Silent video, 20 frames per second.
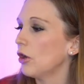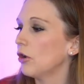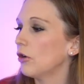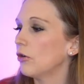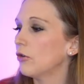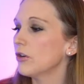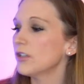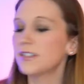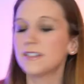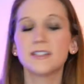
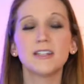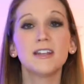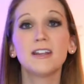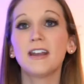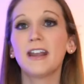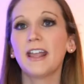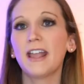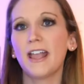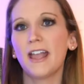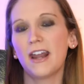
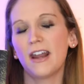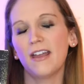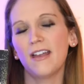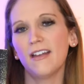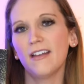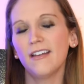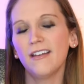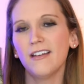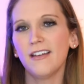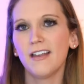Kristin
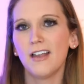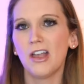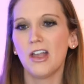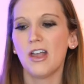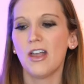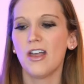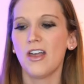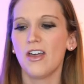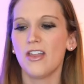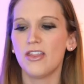Hannah.
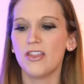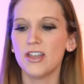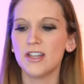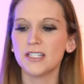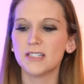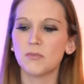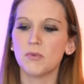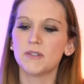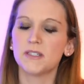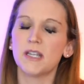
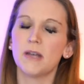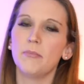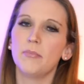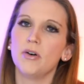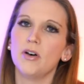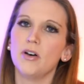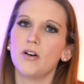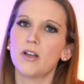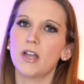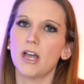This was a
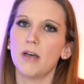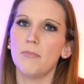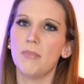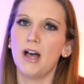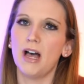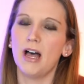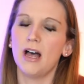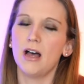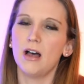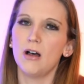book
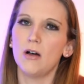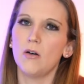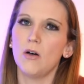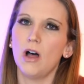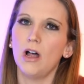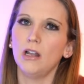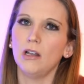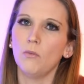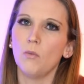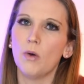
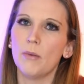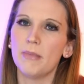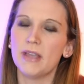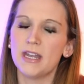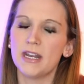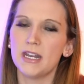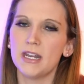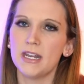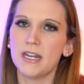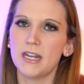about a
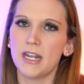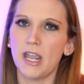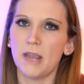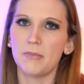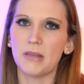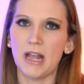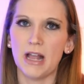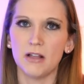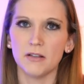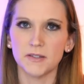woman
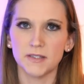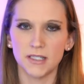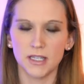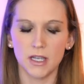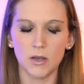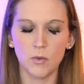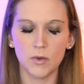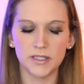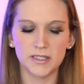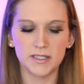named
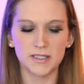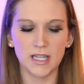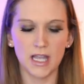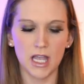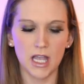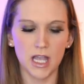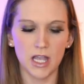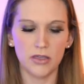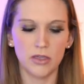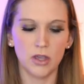Elsa. It was
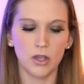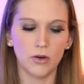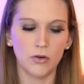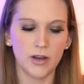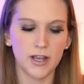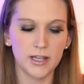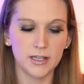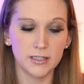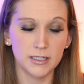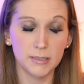set in the
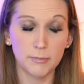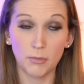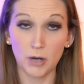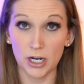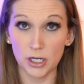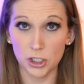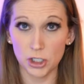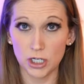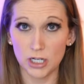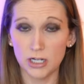Great
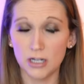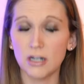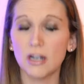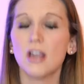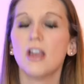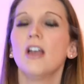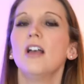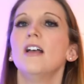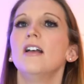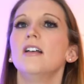Depression.
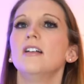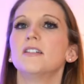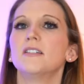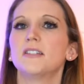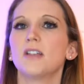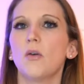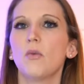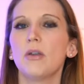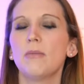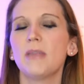
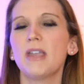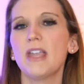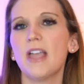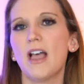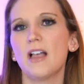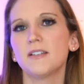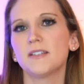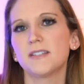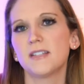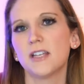So we meet
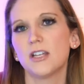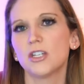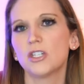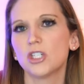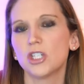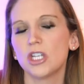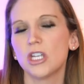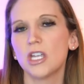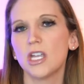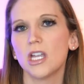Elsa.
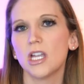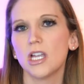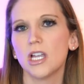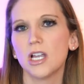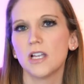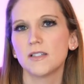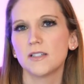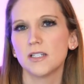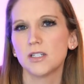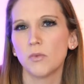She
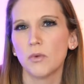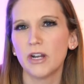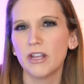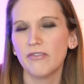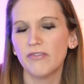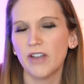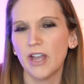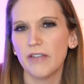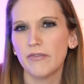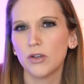is a
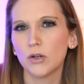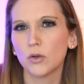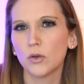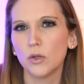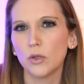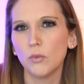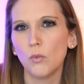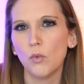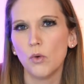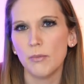
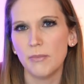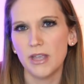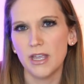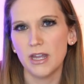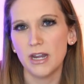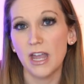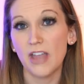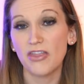twenty-five-year-old woman.